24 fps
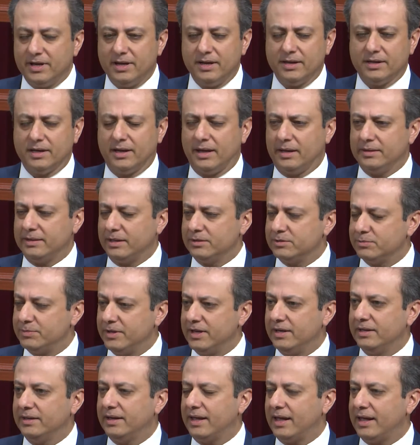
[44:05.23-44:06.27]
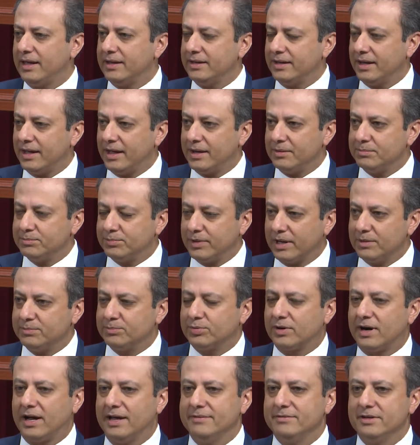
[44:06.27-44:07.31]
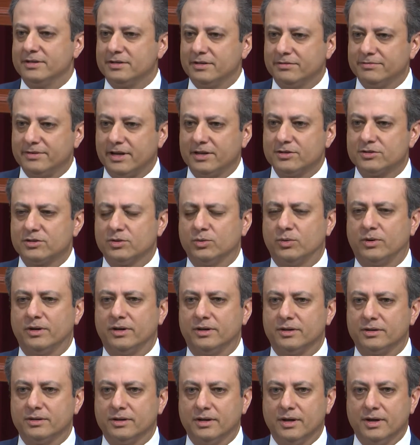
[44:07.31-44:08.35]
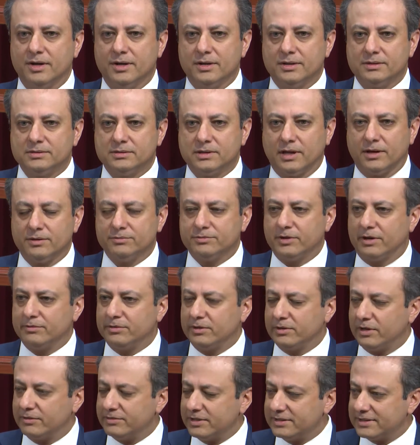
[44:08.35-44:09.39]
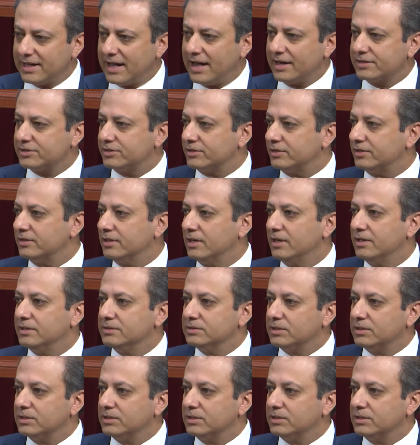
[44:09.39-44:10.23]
being, a, it's being a, a, a private defense yeah. lawyer of, of, a, of a doctor.